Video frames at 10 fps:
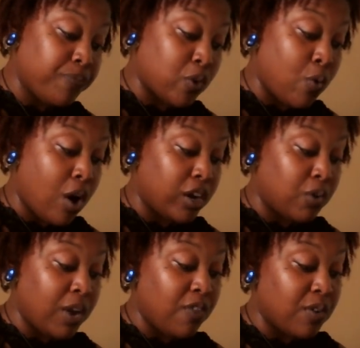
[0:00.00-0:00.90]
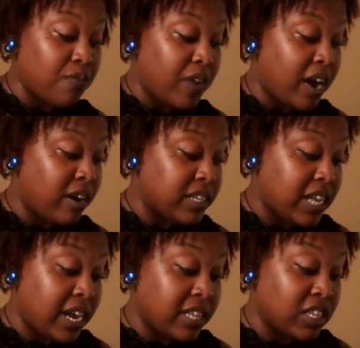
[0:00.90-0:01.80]
walking away from fire
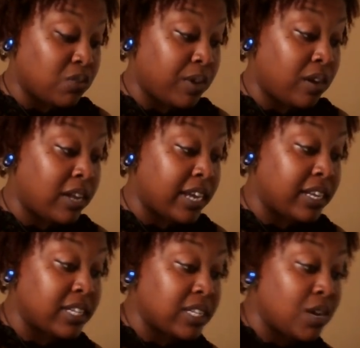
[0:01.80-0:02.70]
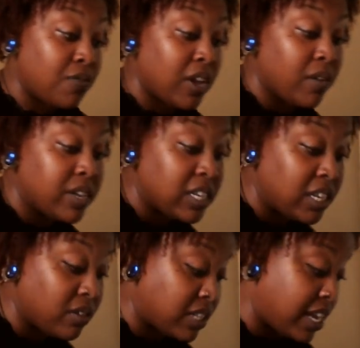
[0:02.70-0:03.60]
signs as well, like yourself, Aries,
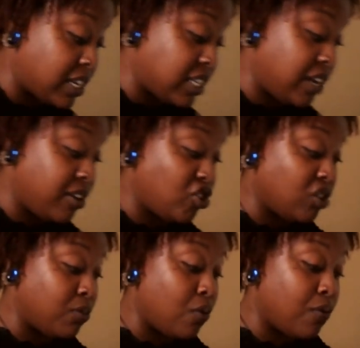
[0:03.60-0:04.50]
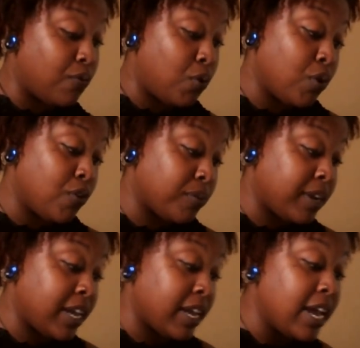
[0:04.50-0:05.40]
Leo, Sagittarius. You're moving forward from
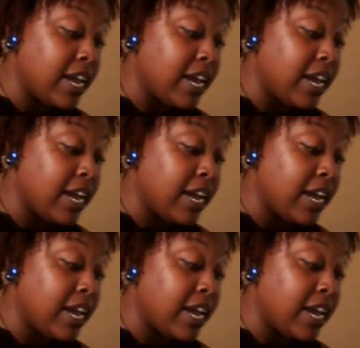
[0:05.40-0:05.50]
that.